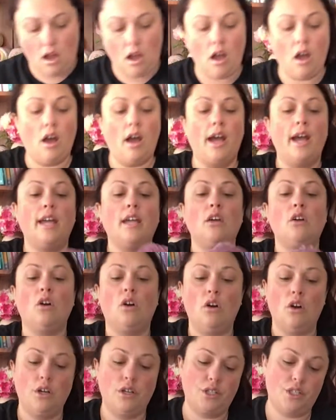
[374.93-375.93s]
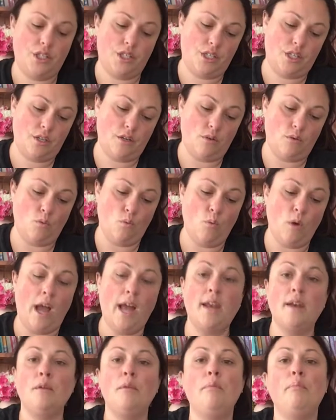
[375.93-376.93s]
I got
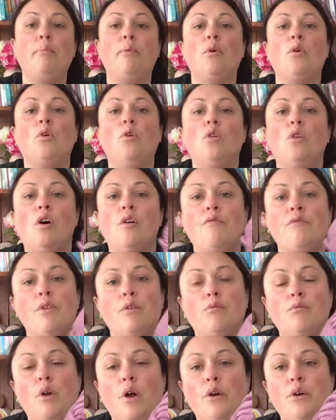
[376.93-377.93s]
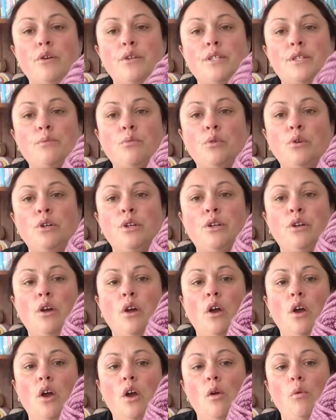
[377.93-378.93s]
one ball of the rosewood,
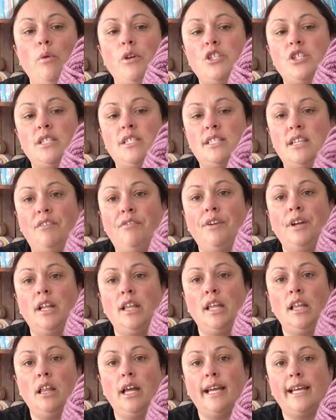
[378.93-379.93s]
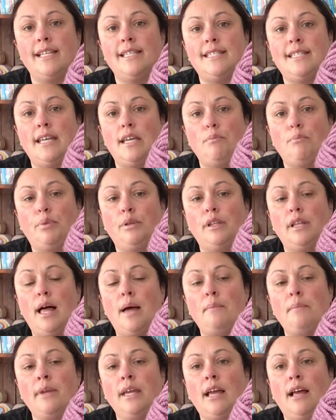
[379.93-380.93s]
which is definitely like a deep
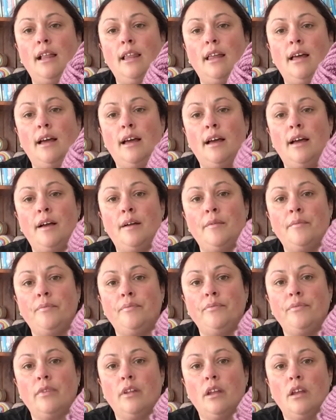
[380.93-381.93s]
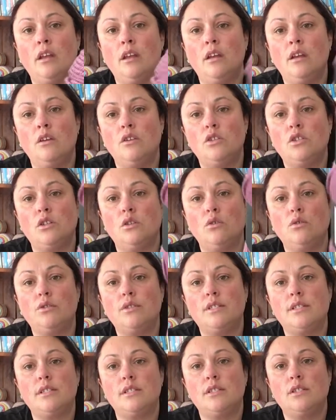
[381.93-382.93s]
plum color, which looks
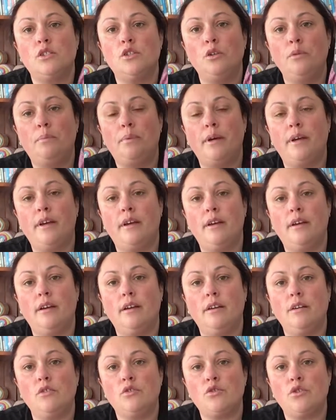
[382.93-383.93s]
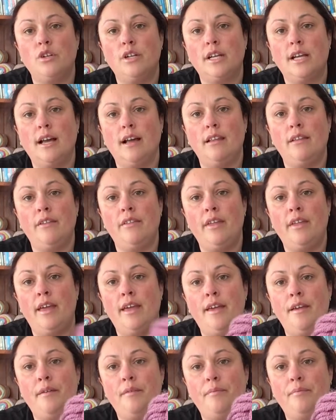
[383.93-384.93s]
super true to color
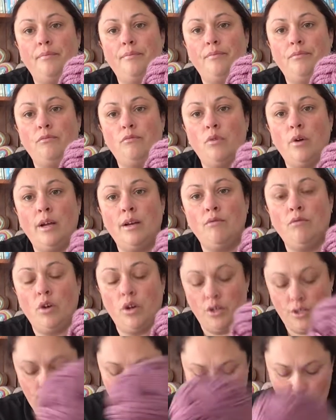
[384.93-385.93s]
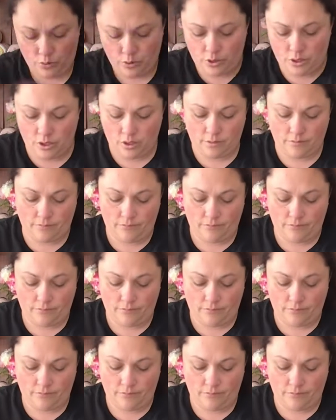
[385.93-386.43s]
there. Run rosewood.